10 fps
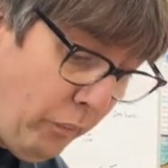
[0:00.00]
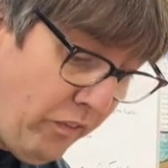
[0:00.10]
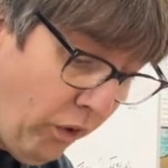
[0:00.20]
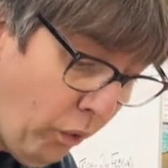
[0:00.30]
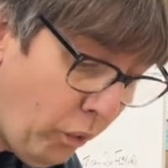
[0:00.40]

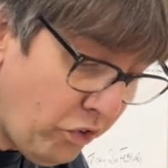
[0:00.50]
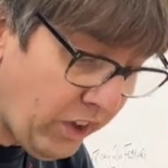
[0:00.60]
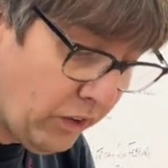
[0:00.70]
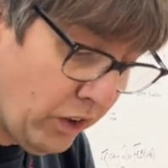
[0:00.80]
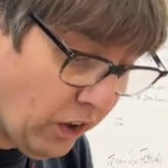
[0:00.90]
we've
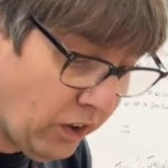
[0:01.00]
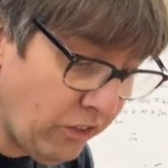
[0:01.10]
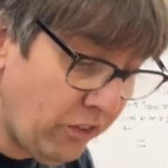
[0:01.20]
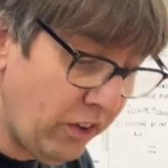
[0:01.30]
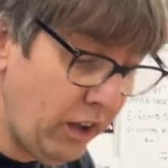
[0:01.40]
also
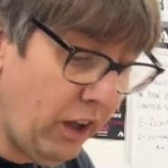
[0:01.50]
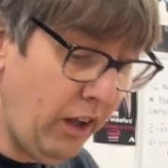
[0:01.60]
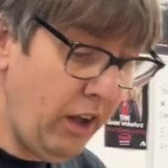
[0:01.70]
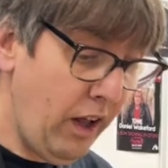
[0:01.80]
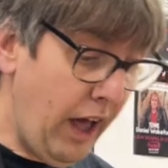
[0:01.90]
got,
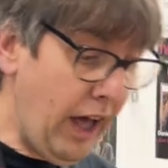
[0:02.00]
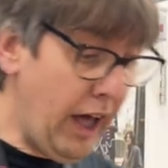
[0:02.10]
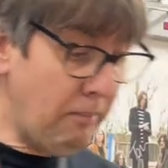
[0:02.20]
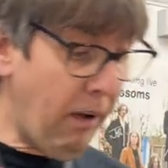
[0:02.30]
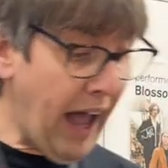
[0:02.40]

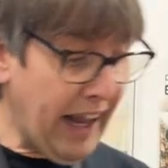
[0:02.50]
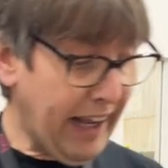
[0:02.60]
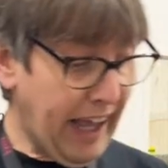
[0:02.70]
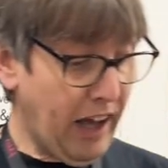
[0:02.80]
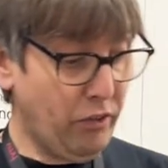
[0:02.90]
by Anna
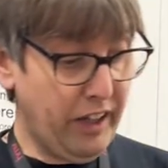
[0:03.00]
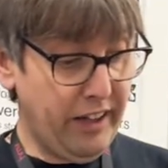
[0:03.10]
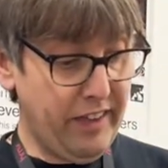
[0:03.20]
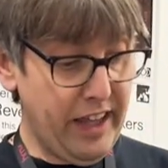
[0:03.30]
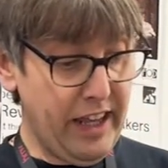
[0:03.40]

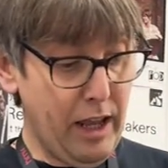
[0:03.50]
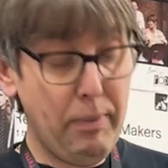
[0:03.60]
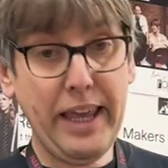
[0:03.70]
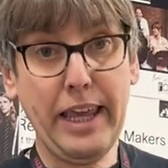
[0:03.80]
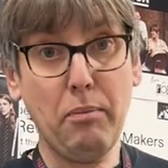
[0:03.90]
Calvely, the
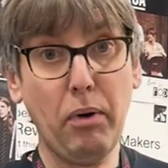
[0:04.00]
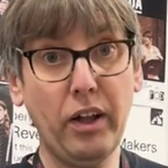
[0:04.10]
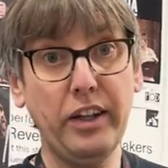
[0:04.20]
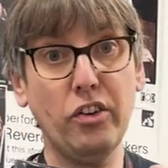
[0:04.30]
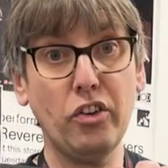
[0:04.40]
Peaky
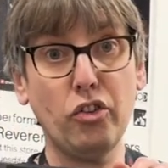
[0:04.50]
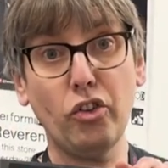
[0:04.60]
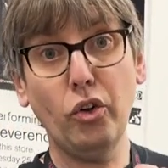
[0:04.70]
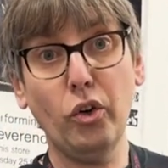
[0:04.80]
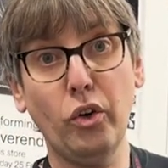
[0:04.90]
Blinders
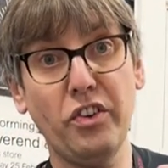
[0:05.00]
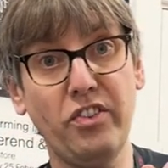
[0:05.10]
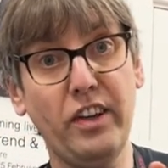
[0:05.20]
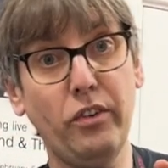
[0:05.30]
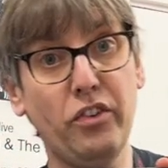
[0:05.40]
score for
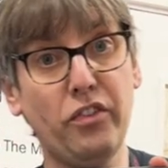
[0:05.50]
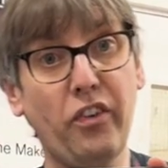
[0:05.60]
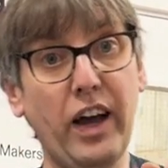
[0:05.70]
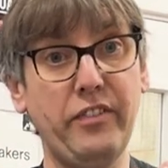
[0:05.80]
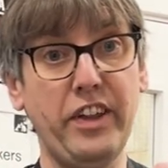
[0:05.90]
series
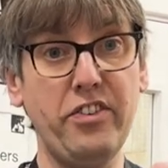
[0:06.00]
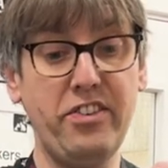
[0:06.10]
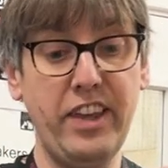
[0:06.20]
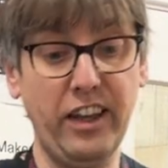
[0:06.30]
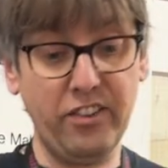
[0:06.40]
5 and
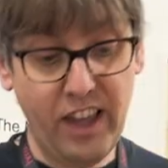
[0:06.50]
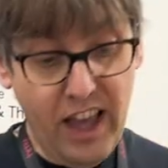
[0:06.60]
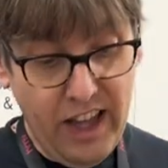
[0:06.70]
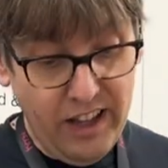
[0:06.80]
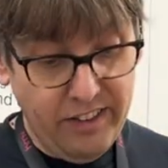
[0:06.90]
6.
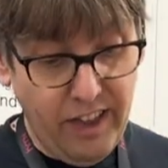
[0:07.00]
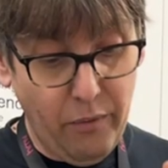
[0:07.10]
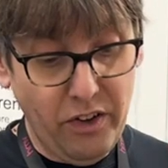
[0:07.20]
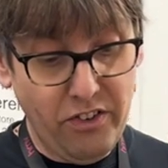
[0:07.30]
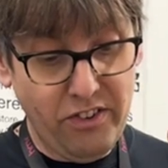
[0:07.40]
There
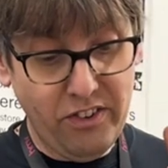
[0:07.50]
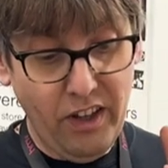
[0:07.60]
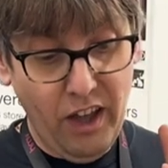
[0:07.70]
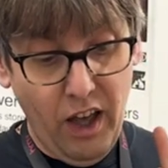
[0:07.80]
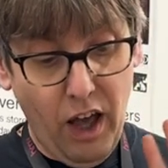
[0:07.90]
was
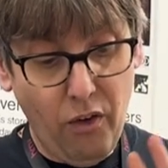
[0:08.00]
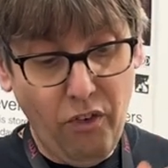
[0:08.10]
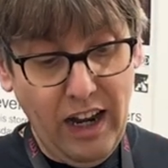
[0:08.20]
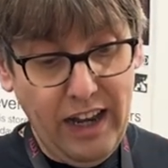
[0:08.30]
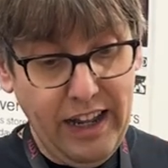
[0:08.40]
a
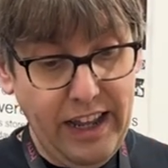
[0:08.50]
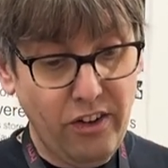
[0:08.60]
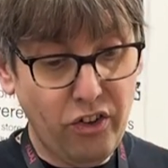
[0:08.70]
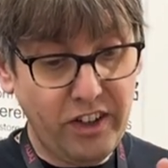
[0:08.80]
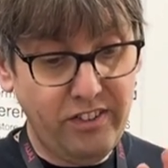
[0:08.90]
really
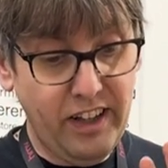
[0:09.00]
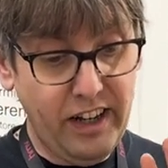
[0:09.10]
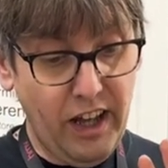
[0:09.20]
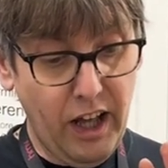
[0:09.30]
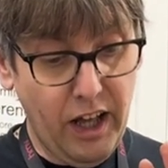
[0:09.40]
interesting